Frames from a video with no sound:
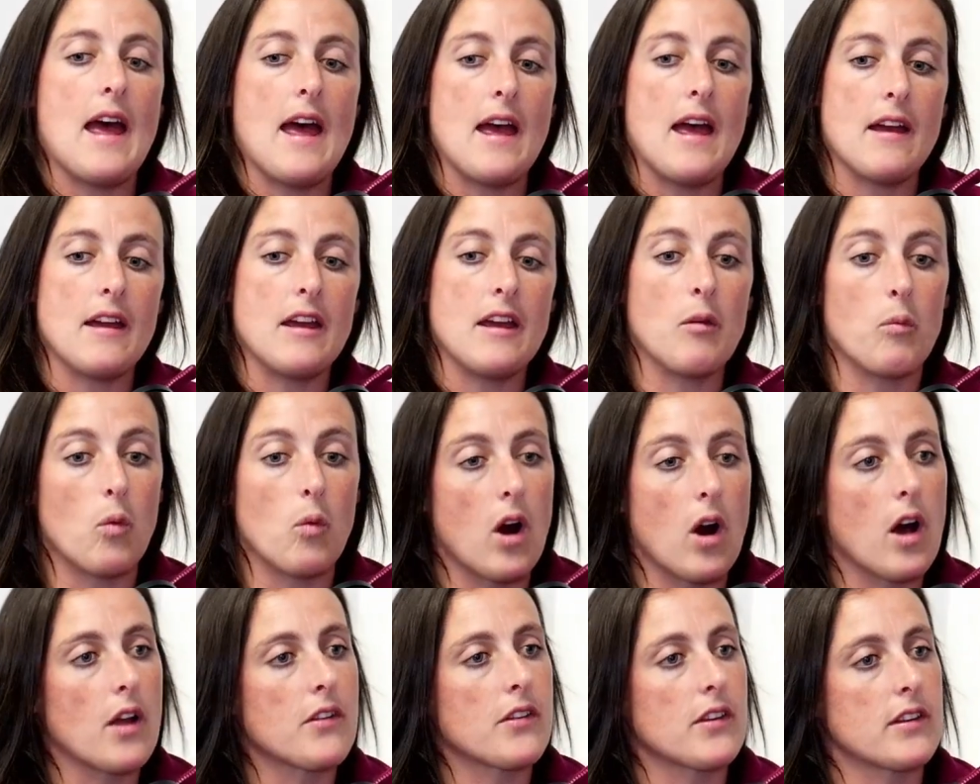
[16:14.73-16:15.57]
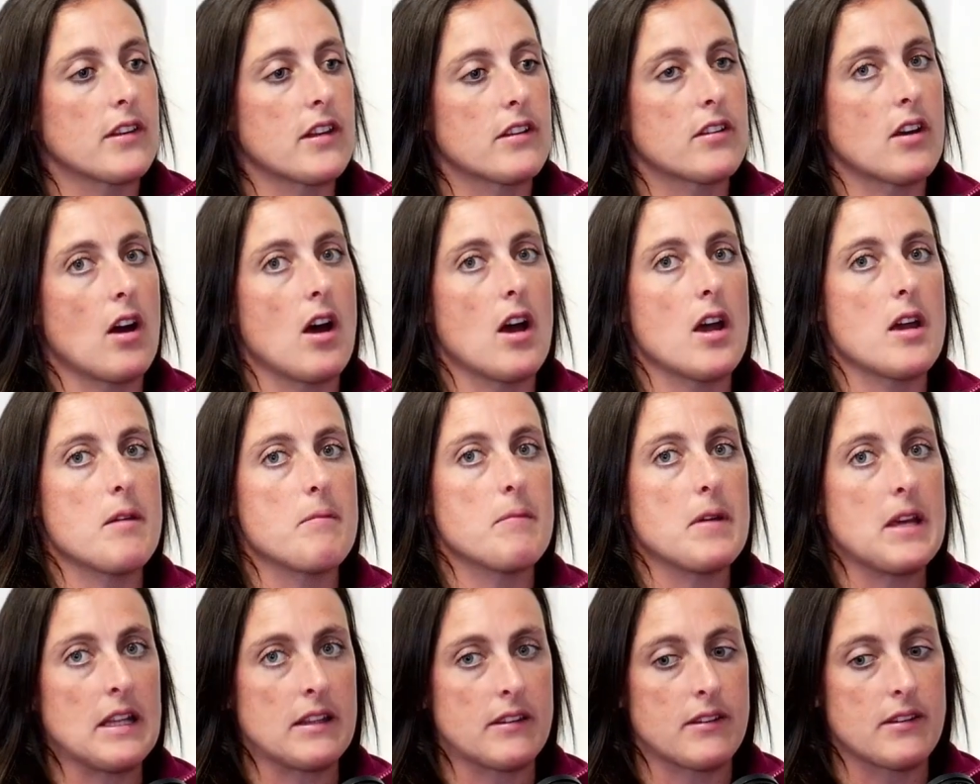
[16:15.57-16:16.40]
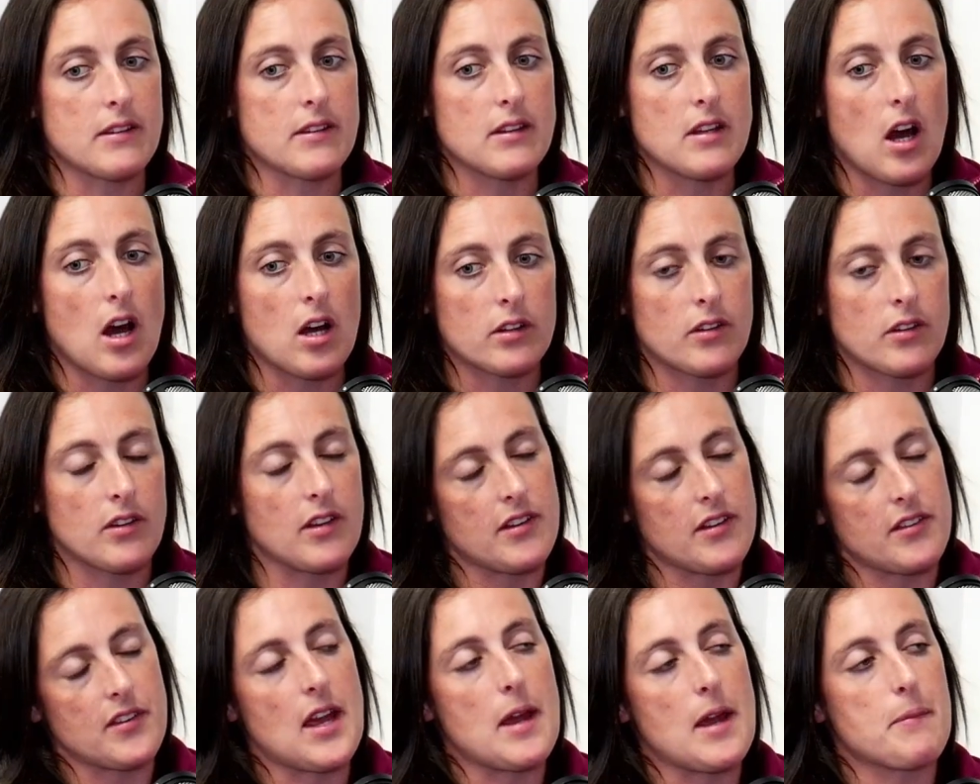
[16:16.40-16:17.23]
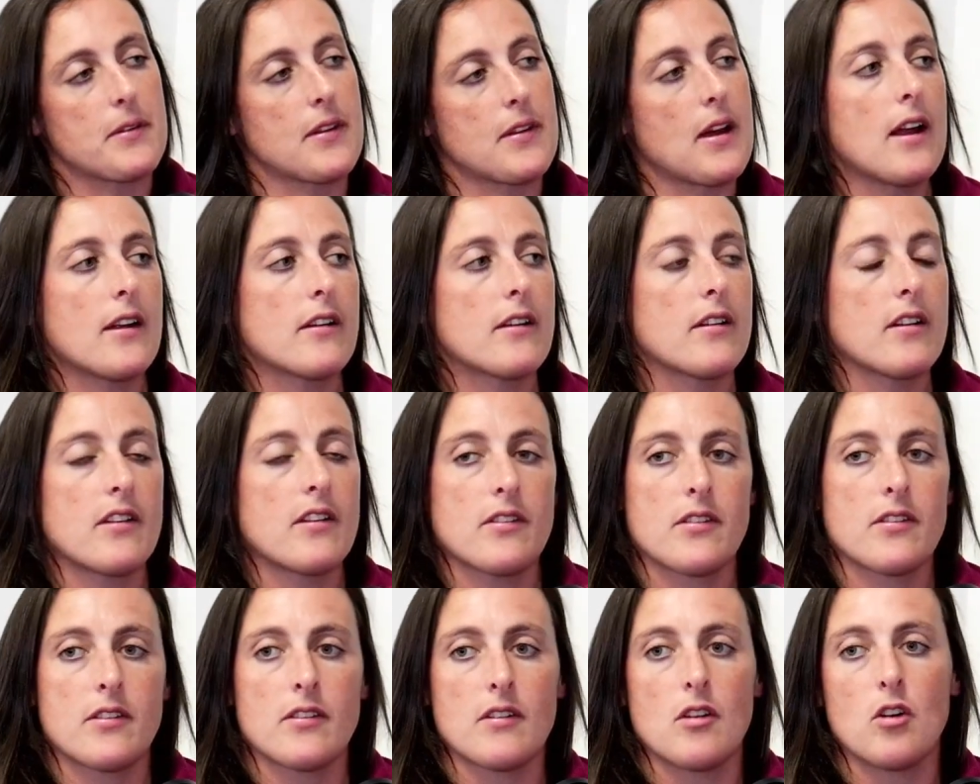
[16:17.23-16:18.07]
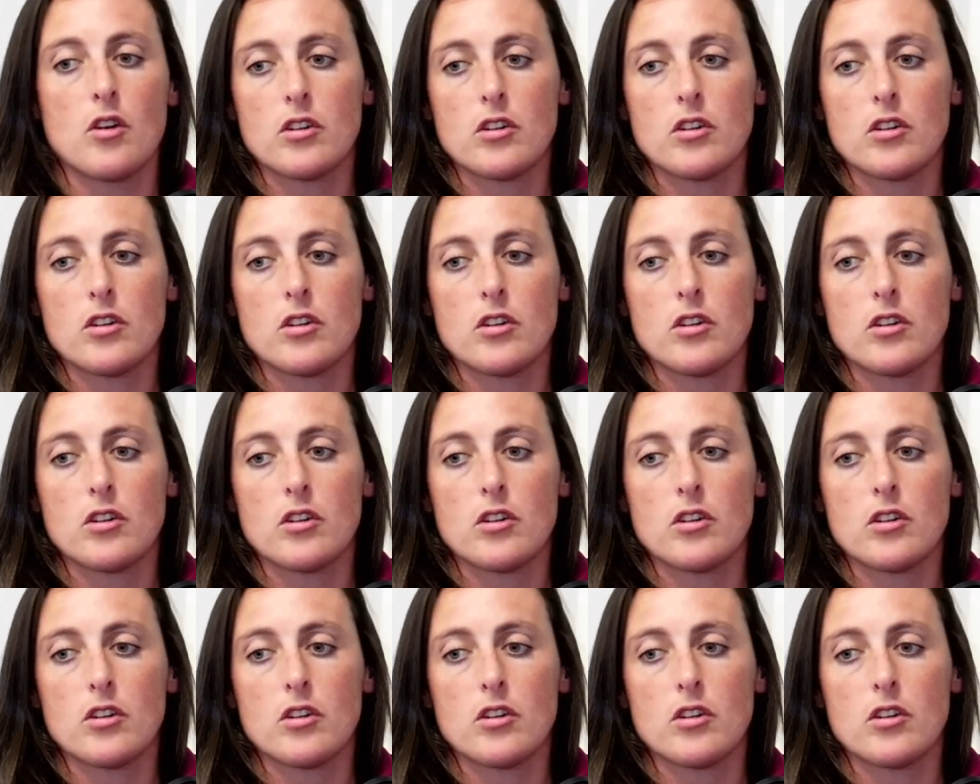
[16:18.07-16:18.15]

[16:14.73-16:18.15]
uh, it was at the time, it's not to the same standard as